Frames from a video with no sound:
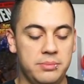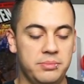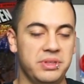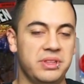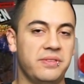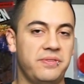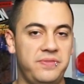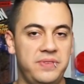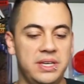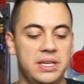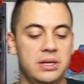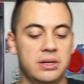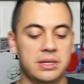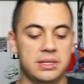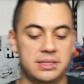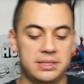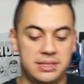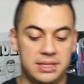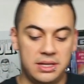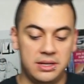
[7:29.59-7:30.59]
But the figure
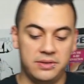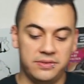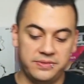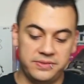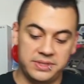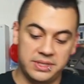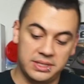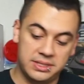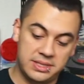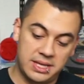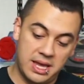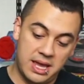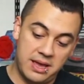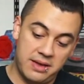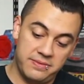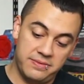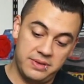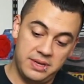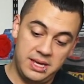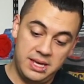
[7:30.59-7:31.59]
itself does
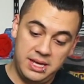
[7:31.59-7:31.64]
have